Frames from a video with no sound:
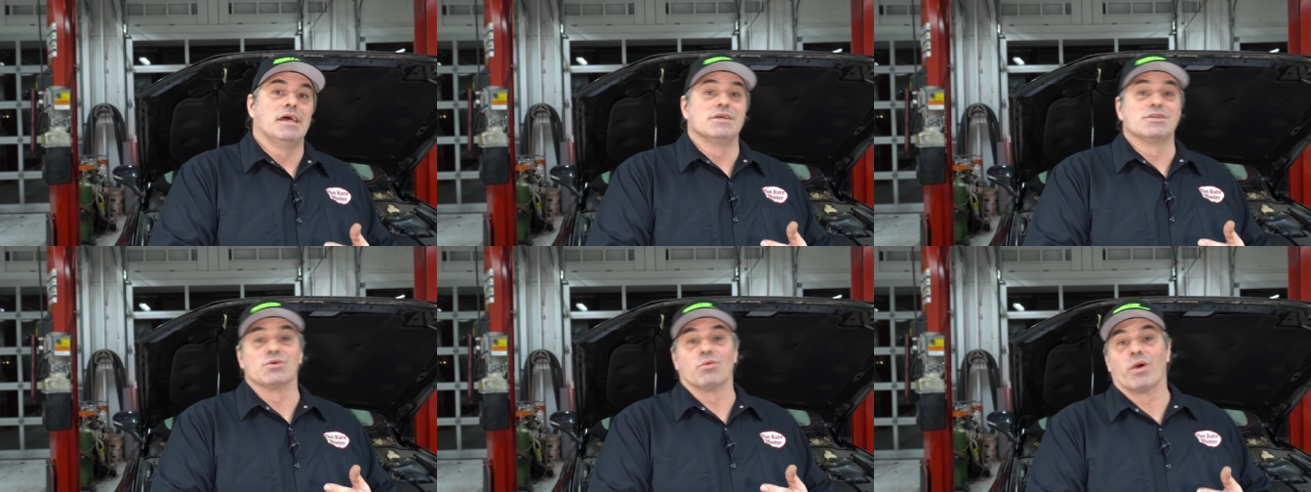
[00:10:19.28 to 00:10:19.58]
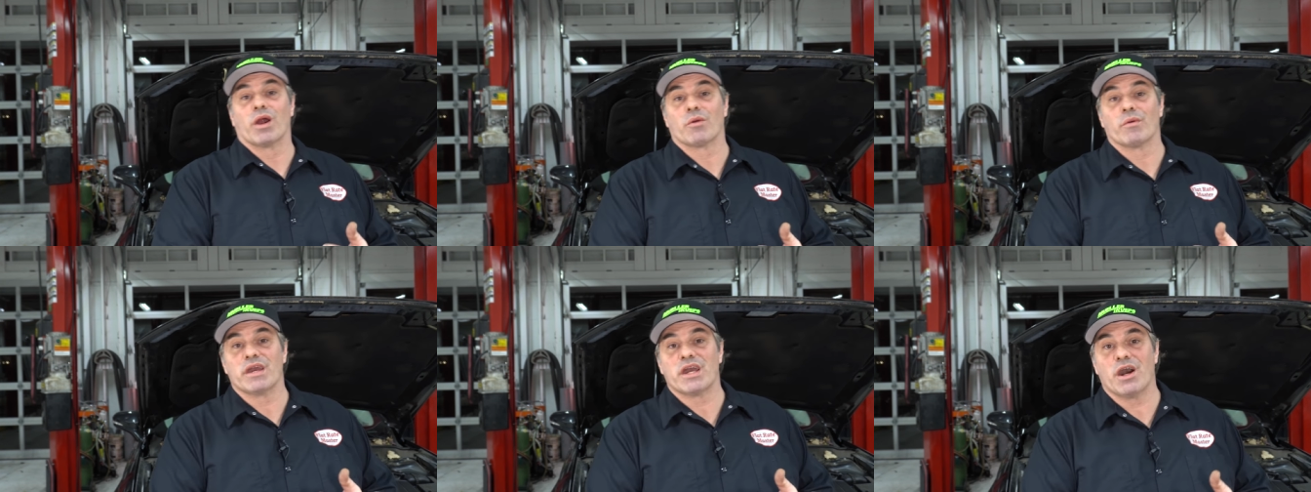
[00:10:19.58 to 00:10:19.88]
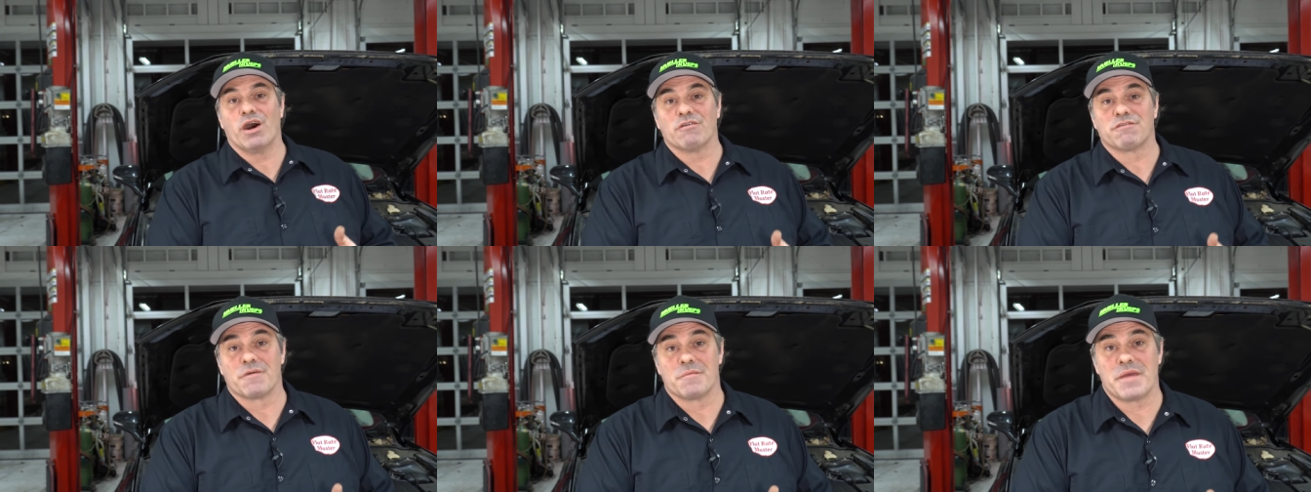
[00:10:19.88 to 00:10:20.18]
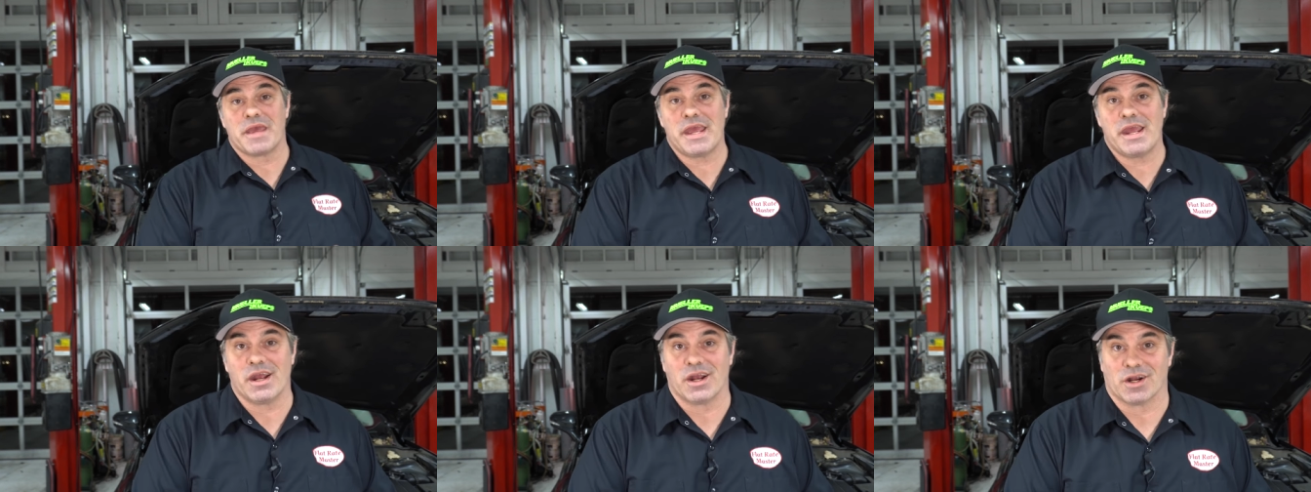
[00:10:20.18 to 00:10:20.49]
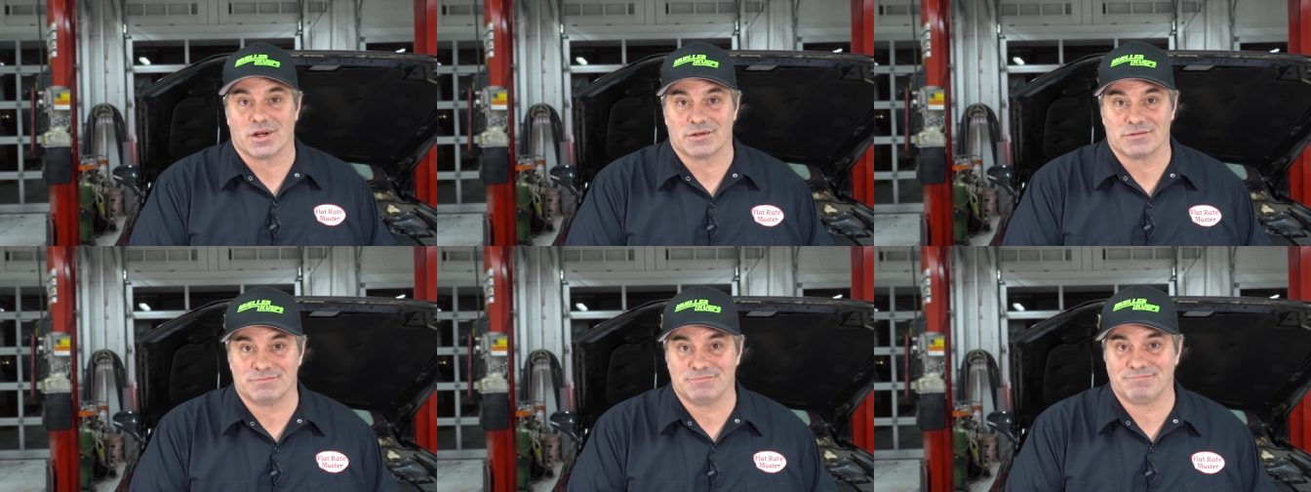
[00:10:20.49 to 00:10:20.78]
So where do we go from
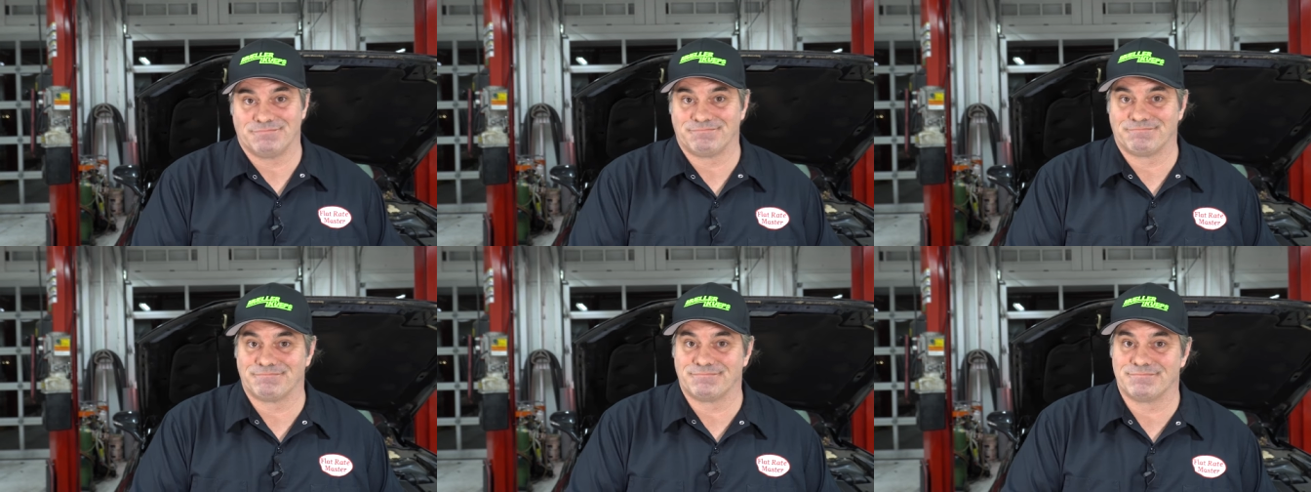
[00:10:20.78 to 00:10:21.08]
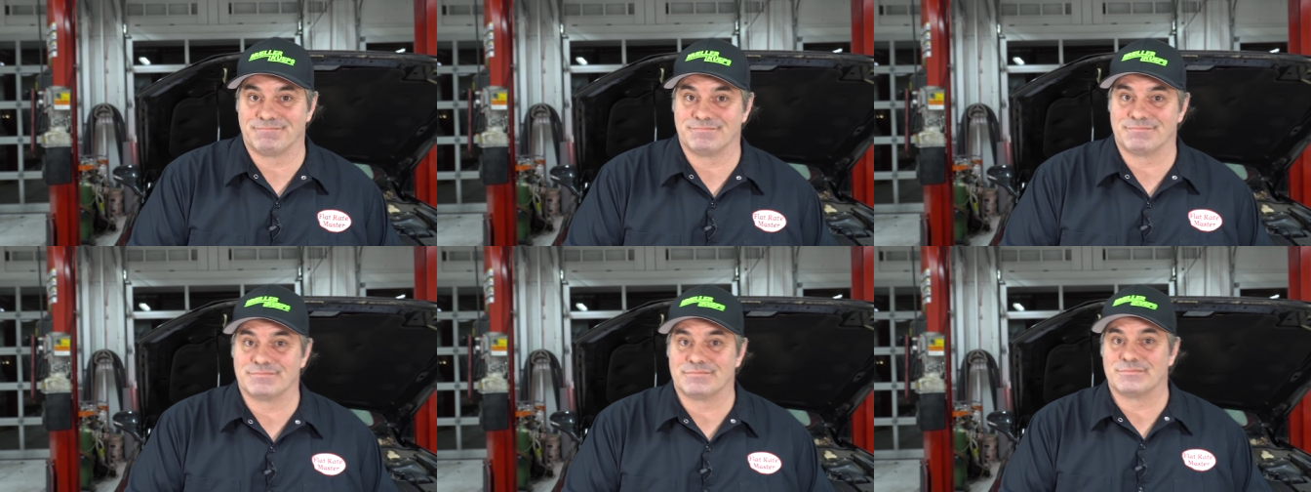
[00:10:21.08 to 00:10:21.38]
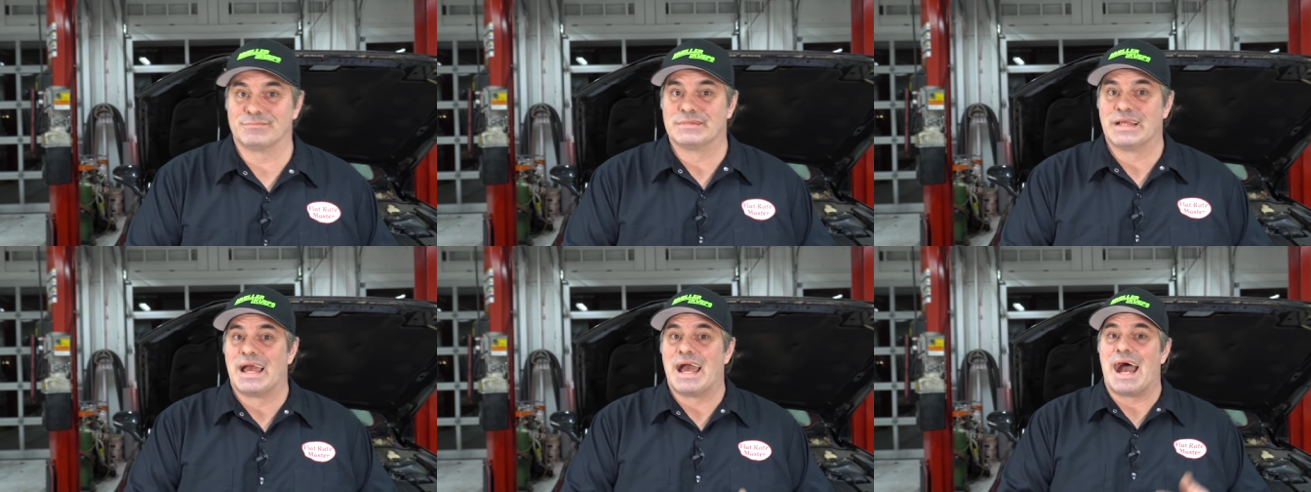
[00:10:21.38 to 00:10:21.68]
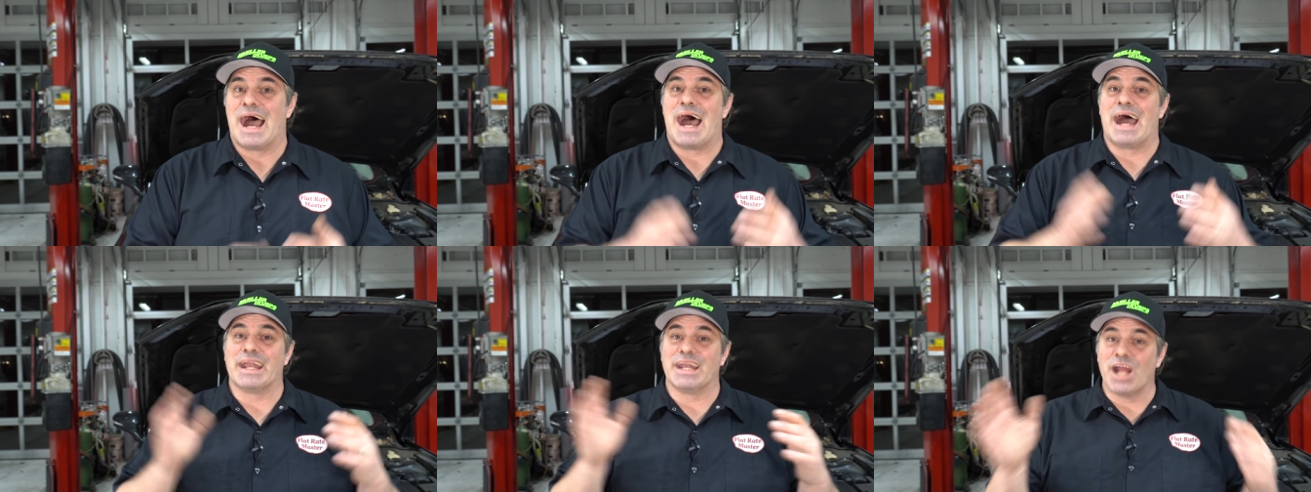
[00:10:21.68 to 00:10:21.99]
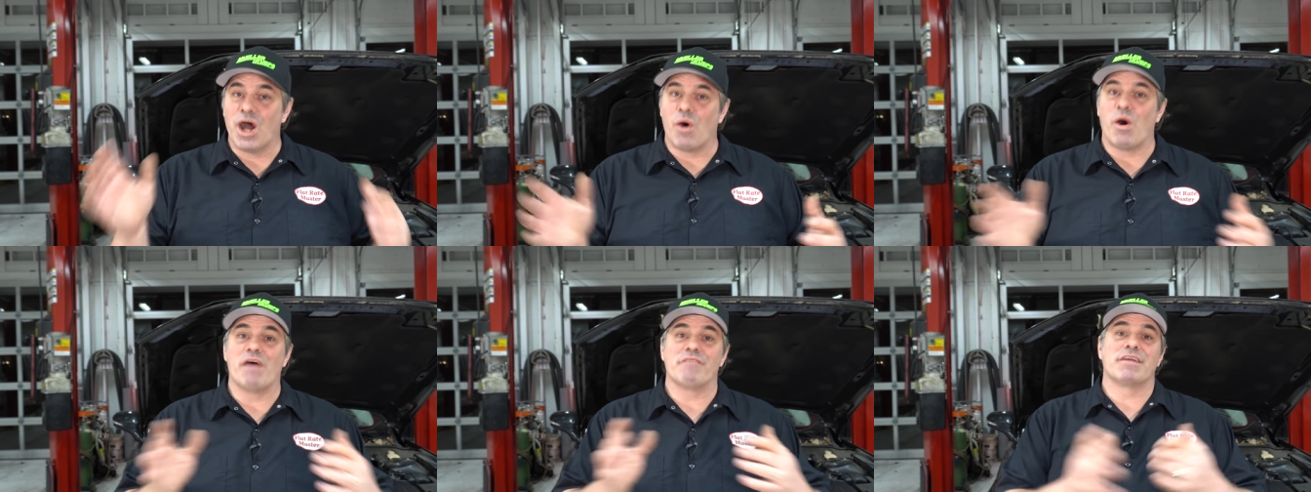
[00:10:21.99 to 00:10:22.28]
here? I
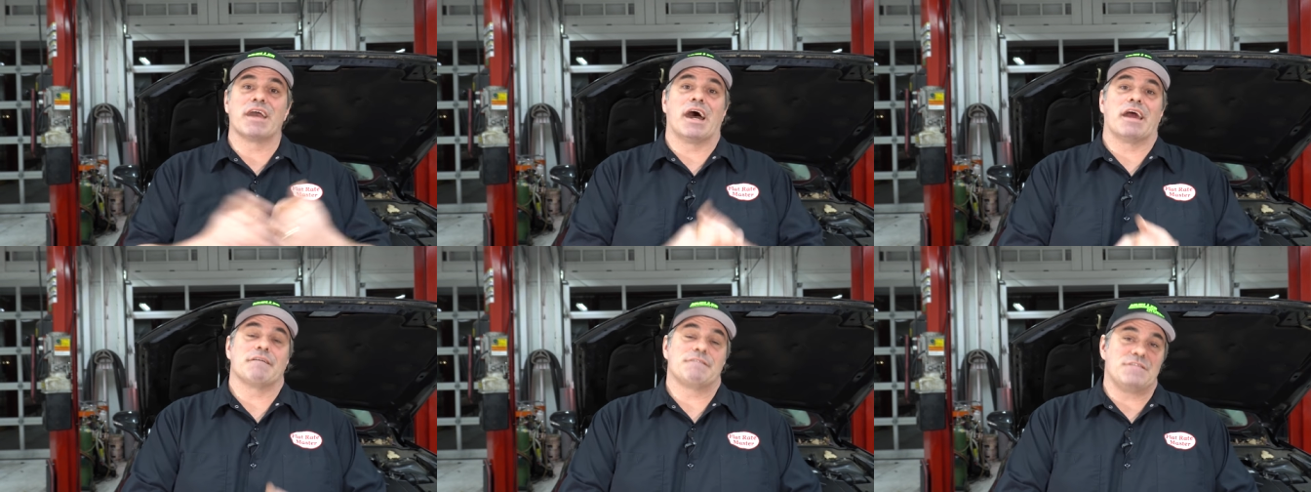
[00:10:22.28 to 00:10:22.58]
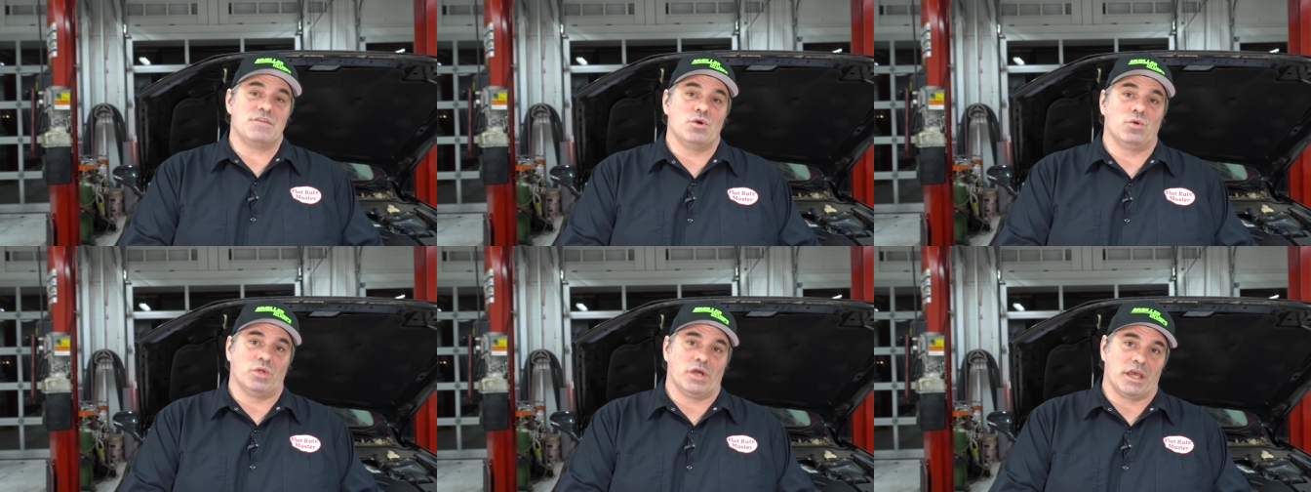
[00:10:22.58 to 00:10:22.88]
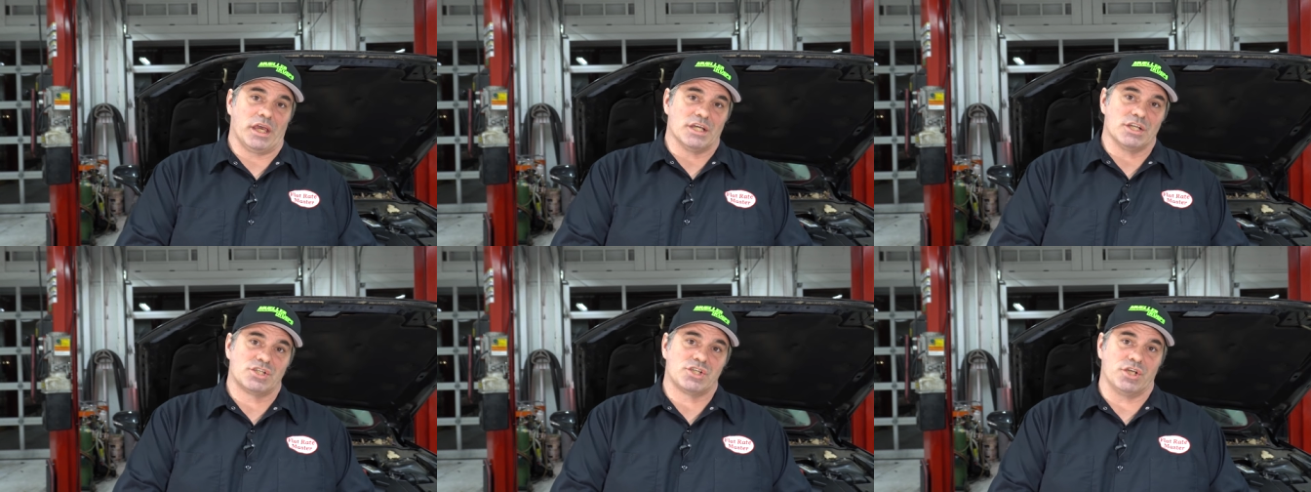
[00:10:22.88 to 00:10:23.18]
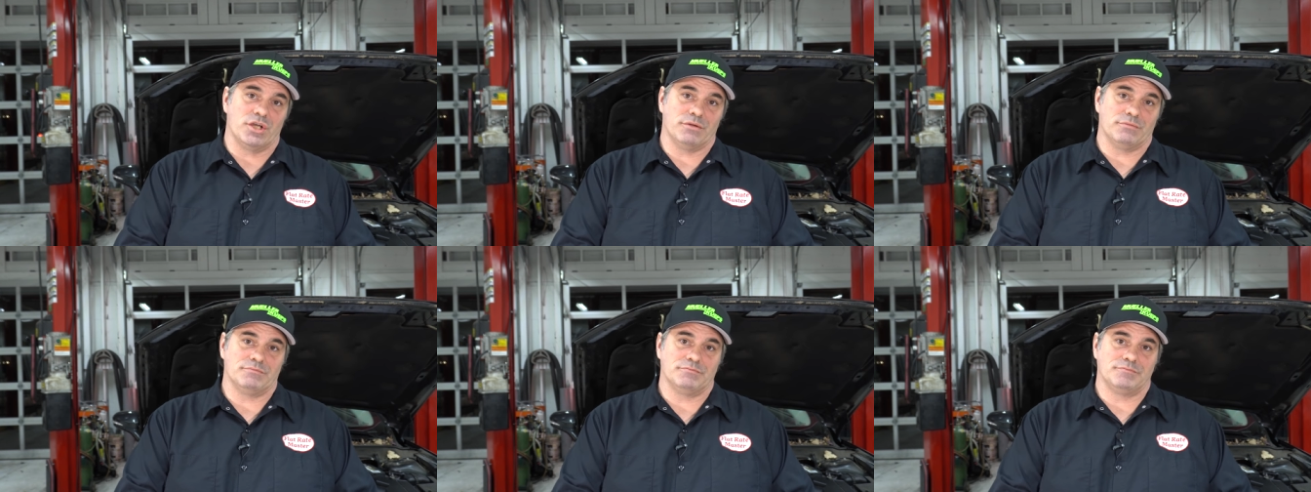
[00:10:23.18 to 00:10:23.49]
know I've got a fueling issue.